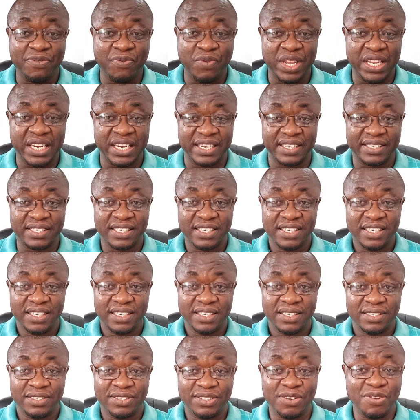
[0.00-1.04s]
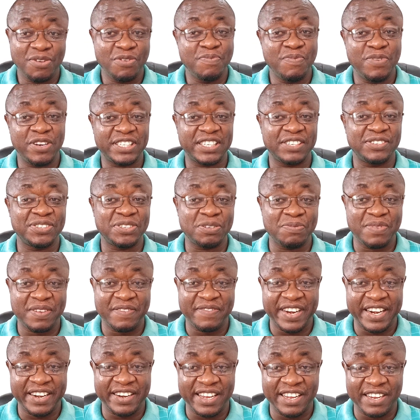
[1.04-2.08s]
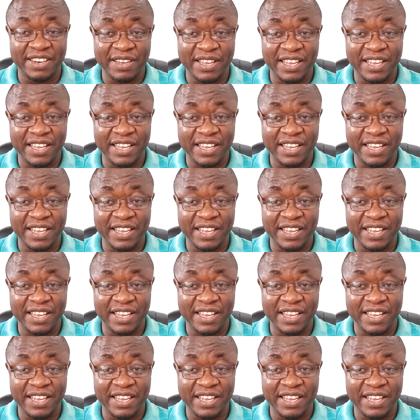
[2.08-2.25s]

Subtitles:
weakness. So you must also be very